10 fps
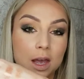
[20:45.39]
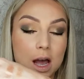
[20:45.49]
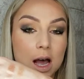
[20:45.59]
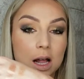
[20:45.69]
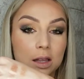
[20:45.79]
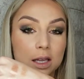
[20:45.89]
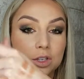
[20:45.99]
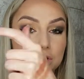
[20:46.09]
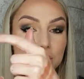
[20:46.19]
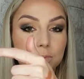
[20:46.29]
I'll
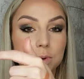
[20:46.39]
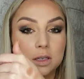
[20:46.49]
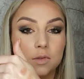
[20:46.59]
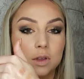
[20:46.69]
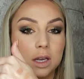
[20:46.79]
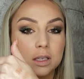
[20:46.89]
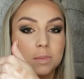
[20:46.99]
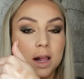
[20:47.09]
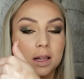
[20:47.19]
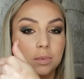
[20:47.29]
insert the price of the
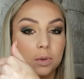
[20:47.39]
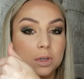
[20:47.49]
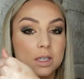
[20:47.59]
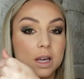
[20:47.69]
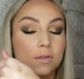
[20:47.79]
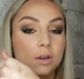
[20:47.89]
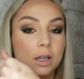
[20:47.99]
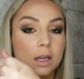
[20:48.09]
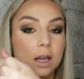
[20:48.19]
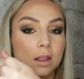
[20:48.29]
NYX palette, but it was
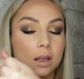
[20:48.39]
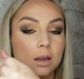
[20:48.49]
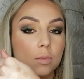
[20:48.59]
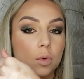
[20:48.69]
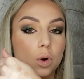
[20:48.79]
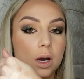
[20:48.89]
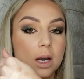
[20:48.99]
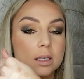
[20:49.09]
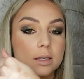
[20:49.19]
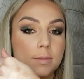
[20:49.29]
definitely, I think, more
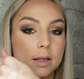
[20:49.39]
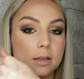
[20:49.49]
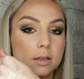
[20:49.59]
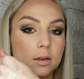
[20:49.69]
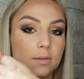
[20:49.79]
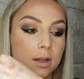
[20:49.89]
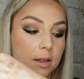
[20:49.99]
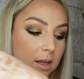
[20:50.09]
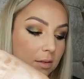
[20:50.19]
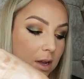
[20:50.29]
expensive
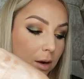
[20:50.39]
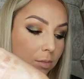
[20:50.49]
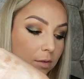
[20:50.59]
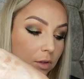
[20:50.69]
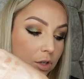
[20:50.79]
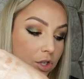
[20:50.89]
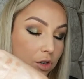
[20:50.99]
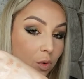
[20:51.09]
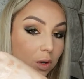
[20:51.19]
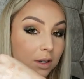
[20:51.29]
than the Makeup
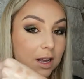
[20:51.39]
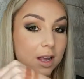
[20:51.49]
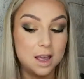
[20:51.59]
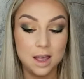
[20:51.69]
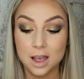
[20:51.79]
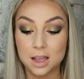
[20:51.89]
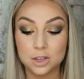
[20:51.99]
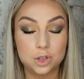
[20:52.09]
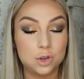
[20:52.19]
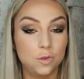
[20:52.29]
Revolution one.
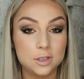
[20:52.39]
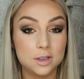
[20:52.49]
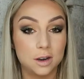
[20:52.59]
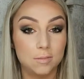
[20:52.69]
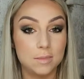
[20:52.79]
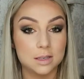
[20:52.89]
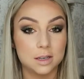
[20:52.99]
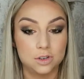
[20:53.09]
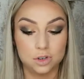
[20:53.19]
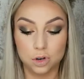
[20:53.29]
Soph has done an
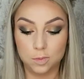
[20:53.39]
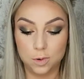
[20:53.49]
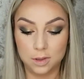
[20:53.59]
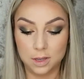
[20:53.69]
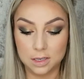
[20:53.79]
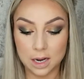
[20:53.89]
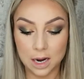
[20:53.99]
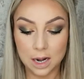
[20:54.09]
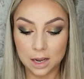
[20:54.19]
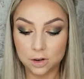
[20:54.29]
amazing job with these
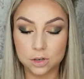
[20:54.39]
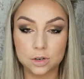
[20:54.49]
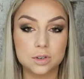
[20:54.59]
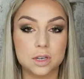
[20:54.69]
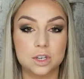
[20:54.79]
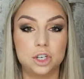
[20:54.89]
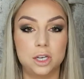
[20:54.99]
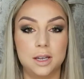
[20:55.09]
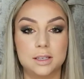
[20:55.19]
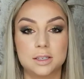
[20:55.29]
highlighters.
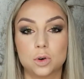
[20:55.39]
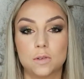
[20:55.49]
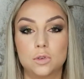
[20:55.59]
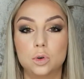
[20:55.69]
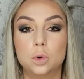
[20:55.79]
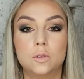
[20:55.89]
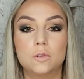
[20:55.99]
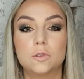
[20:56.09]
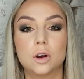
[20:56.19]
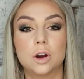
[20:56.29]
She is sort of known
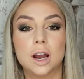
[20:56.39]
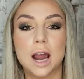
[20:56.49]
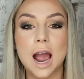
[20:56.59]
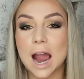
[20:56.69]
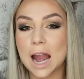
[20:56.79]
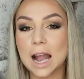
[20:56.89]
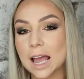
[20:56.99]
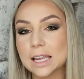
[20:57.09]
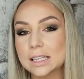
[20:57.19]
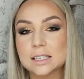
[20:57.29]
for her
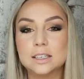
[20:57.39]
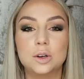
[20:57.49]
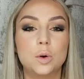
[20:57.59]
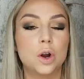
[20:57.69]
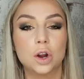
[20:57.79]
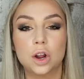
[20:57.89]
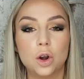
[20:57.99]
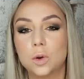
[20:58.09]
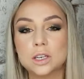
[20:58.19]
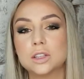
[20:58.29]
highlight, you know, her
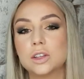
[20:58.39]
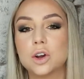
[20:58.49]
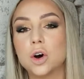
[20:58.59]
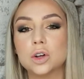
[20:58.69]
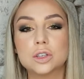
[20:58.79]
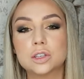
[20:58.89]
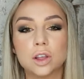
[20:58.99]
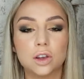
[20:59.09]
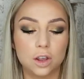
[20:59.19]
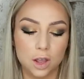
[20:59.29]
glowing to the gods
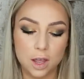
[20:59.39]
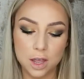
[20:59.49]
look.